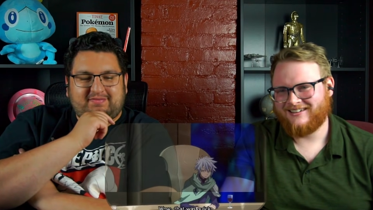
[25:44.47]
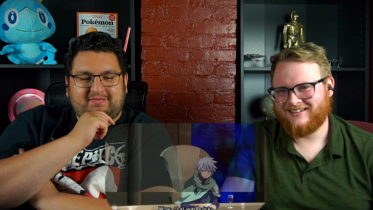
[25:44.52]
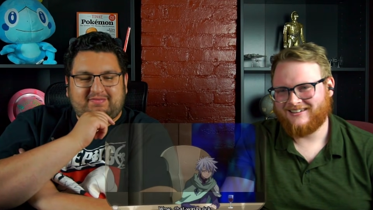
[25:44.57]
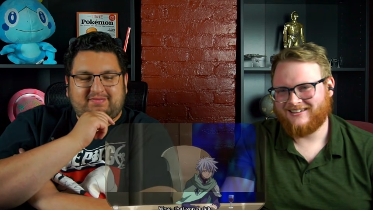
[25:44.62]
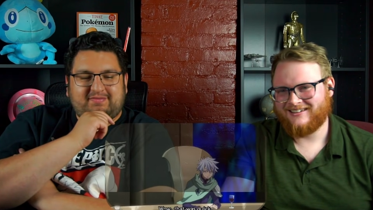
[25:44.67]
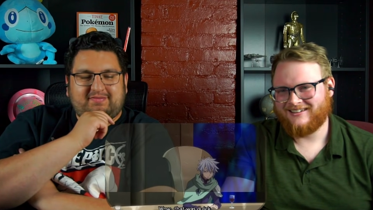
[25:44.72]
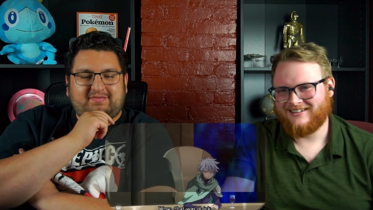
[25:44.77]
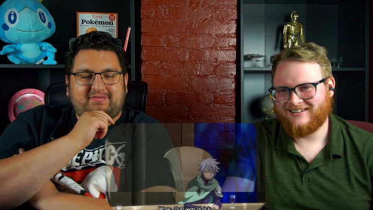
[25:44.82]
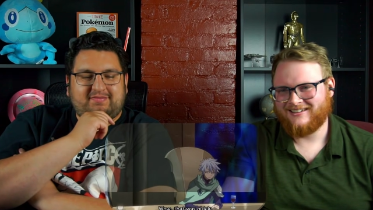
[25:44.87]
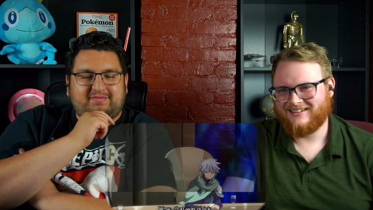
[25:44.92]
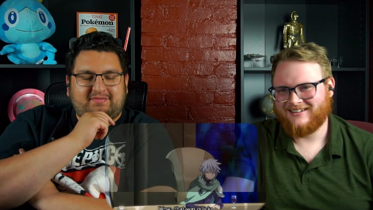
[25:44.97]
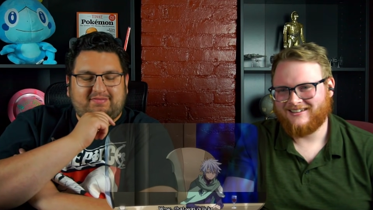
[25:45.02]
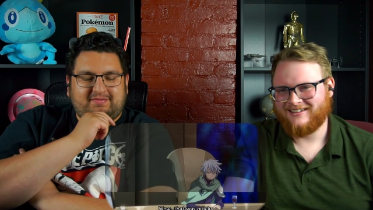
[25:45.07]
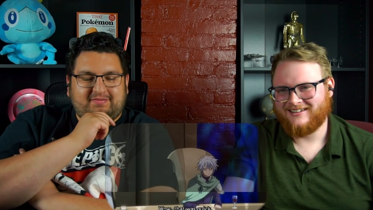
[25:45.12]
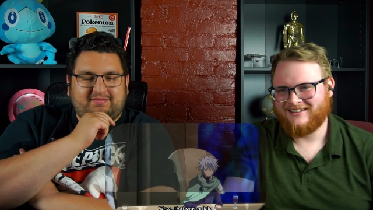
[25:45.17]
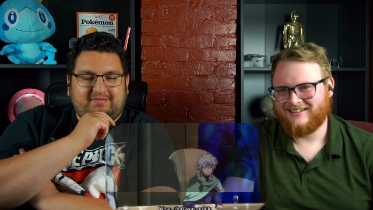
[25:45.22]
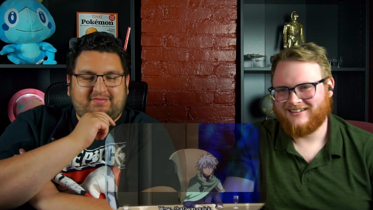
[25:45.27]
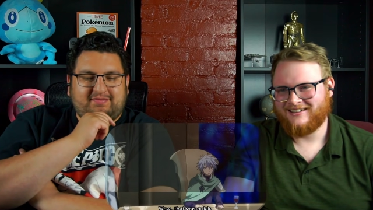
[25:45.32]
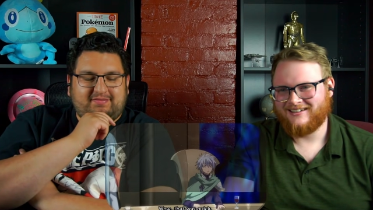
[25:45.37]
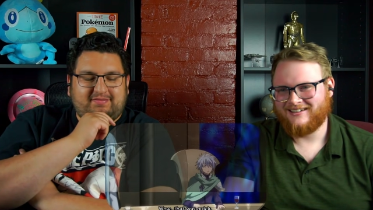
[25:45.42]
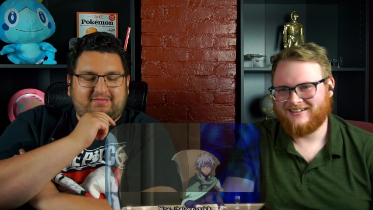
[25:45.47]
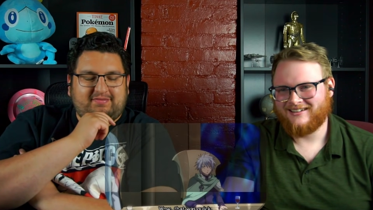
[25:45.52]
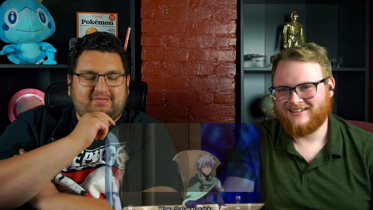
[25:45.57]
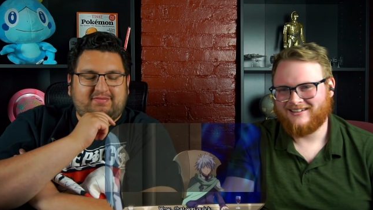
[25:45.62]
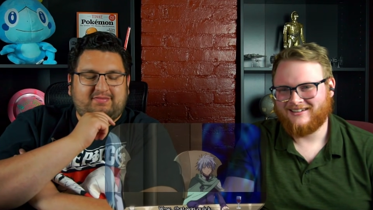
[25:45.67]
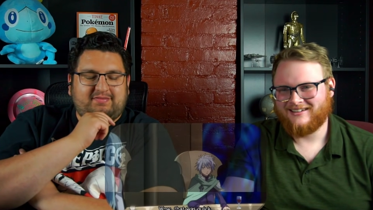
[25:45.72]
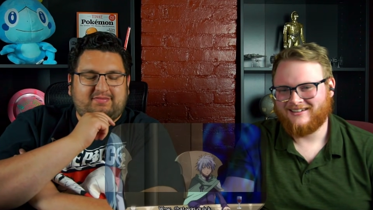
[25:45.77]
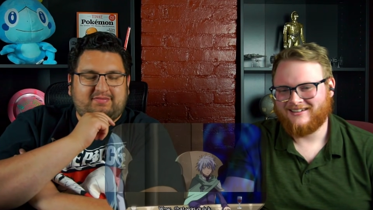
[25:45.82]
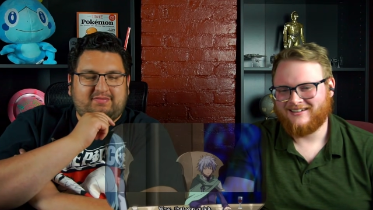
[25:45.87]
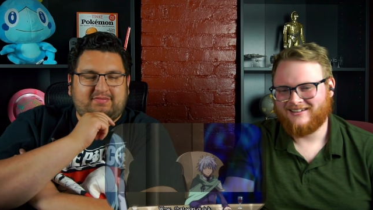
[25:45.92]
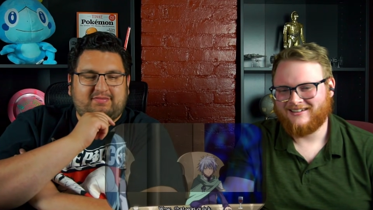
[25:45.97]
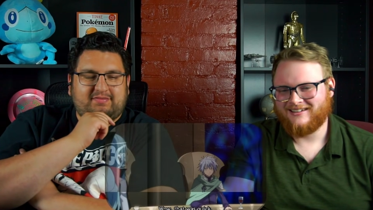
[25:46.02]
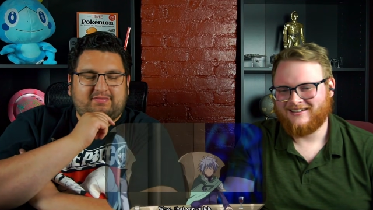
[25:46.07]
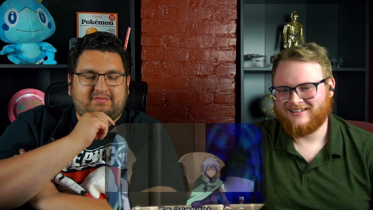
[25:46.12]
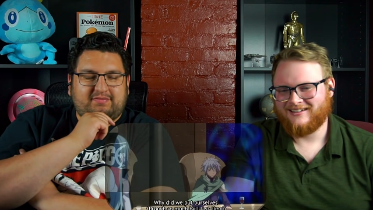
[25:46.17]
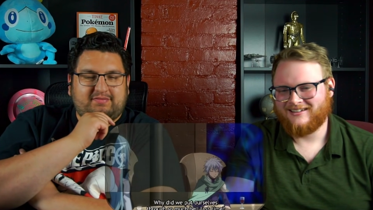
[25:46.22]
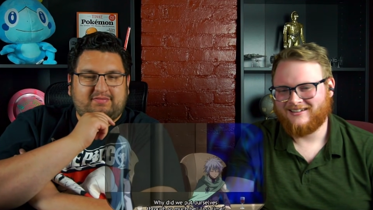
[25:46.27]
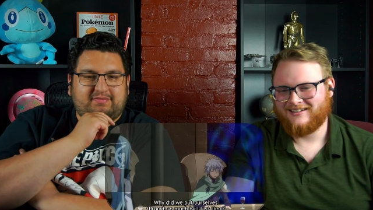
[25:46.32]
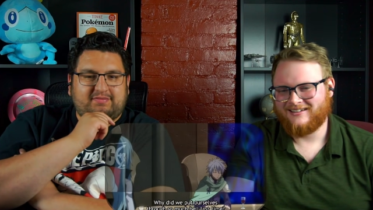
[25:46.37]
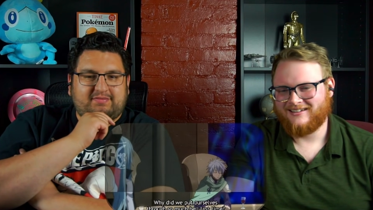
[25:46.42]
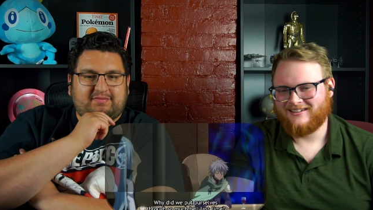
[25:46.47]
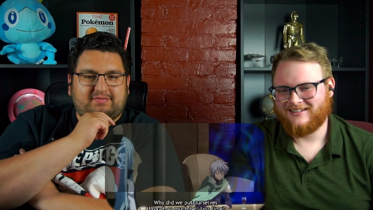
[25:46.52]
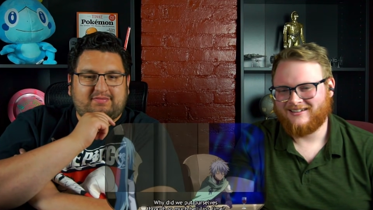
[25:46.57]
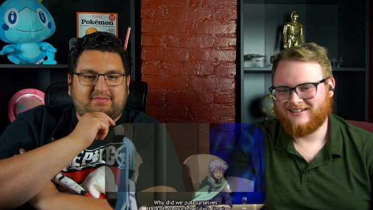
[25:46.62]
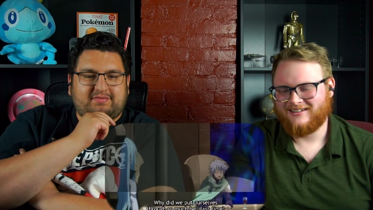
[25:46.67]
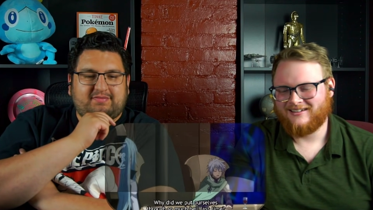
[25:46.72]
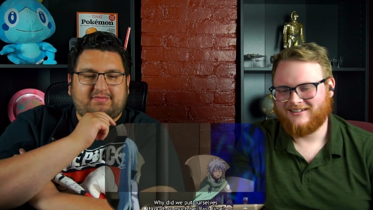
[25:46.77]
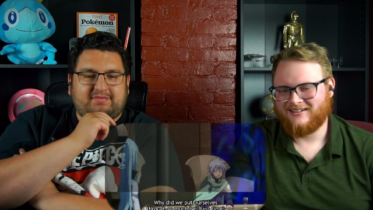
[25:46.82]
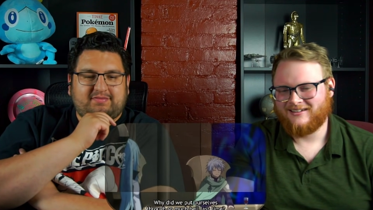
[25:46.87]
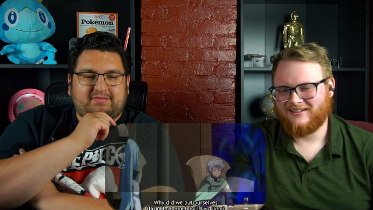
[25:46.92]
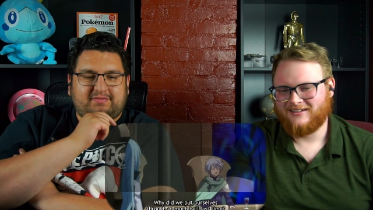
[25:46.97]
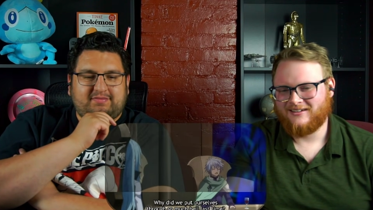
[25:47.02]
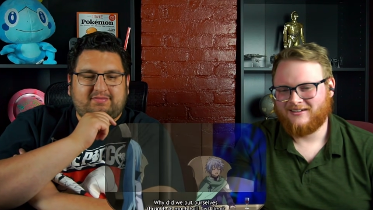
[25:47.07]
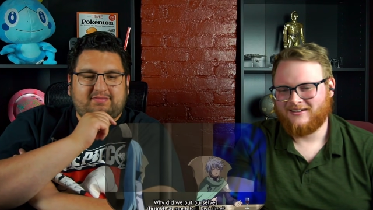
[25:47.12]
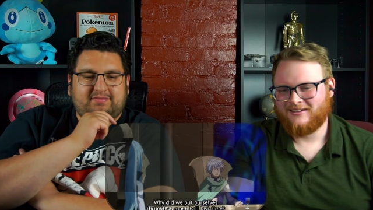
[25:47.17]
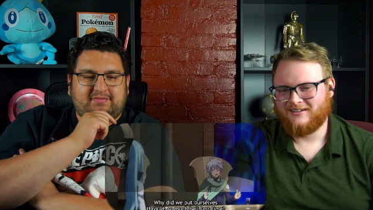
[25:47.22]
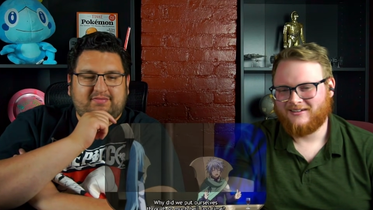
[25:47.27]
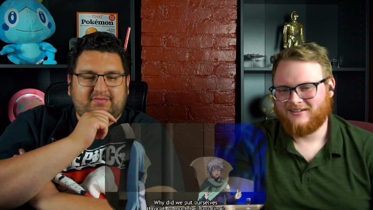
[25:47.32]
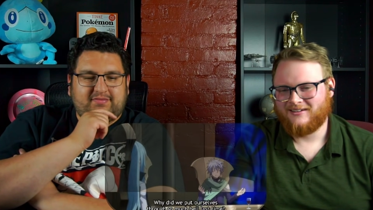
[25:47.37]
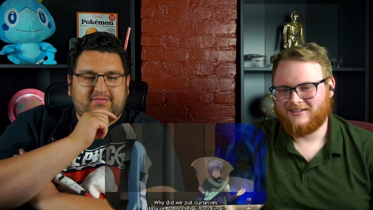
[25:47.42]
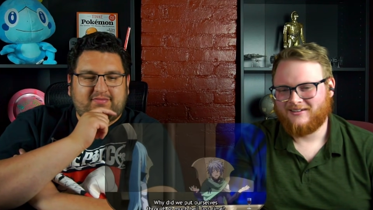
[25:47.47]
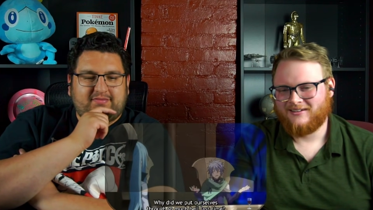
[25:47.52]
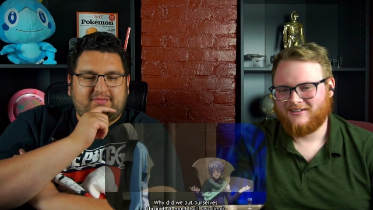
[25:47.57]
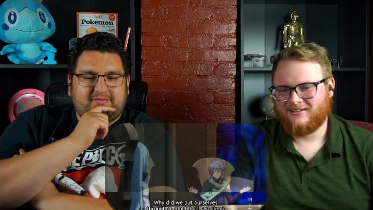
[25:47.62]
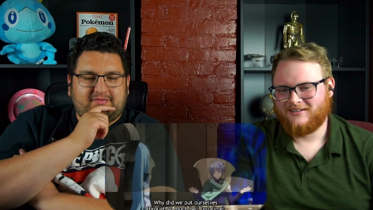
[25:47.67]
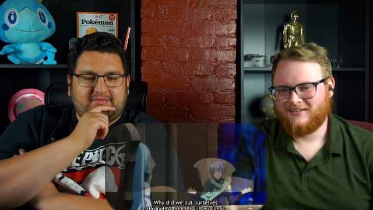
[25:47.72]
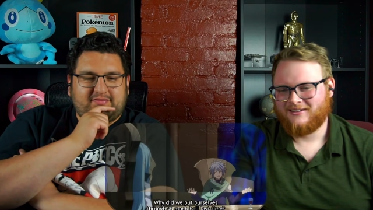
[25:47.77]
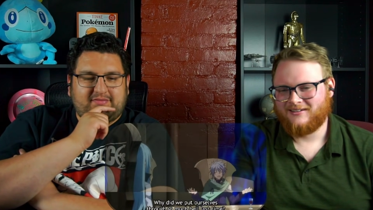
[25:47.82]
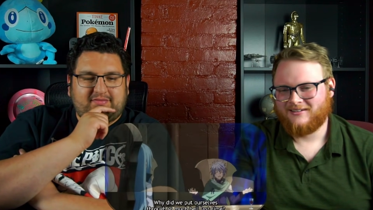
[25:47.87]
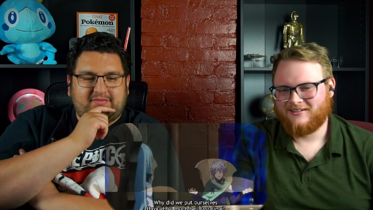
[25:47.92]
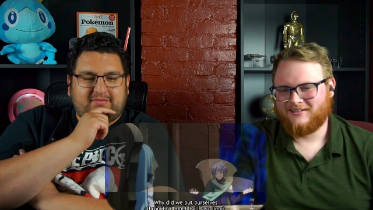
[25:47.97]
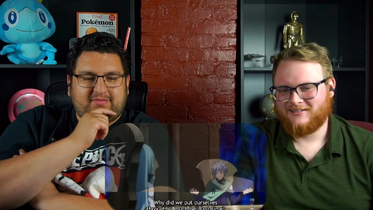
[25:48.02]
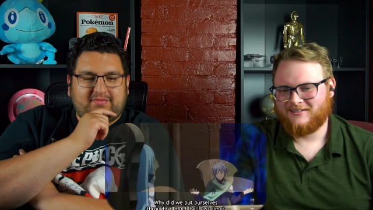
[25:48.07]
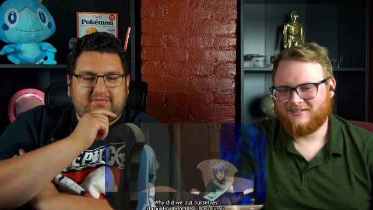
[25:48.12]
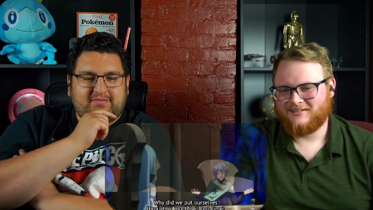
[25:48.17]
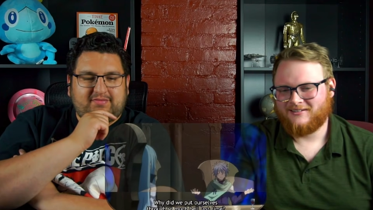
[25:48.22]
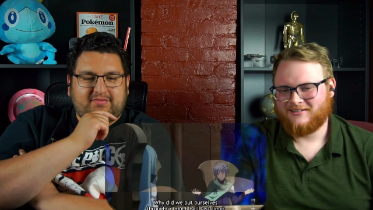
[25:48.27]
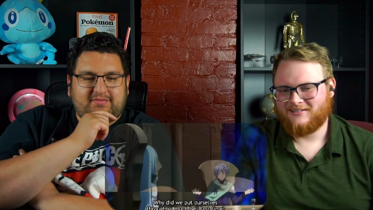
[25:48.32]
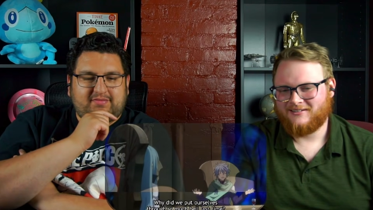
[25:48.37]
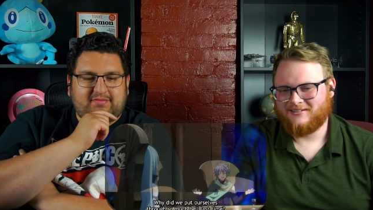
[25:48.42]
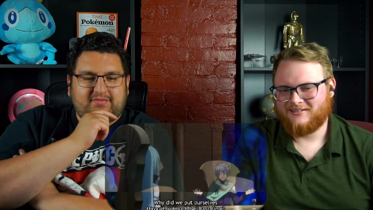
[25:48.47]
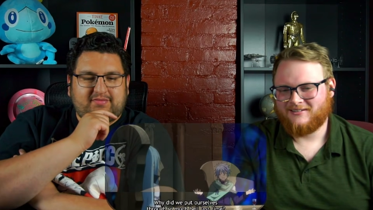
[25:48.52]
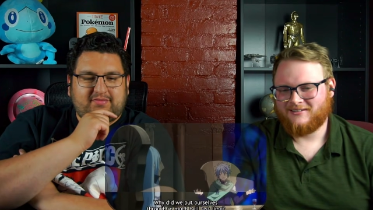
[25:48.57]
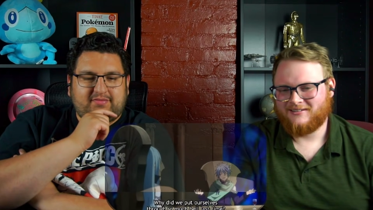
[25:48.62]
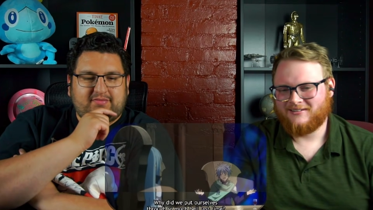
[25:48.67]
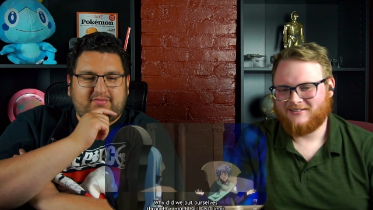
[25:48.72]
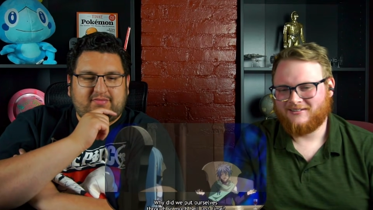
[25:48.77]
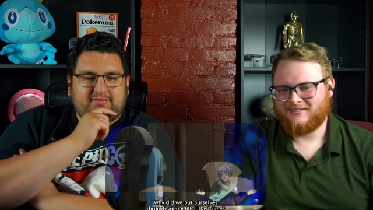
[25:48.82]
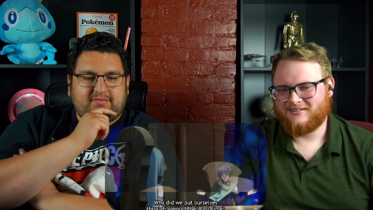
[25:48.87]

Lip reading: (no one is talking)